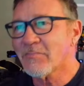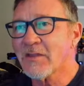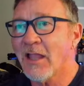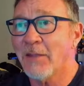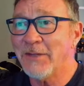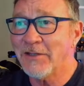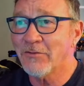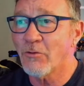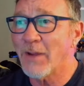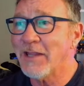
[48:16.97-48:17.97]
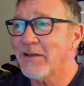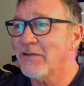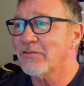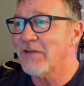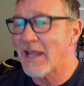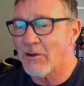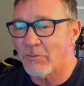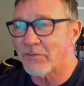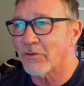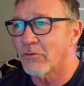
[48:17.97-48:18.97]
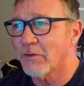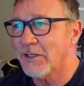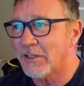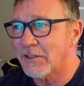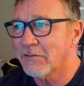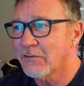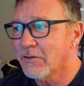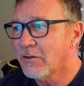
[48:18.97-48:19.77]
I mean, the way it is now with the green,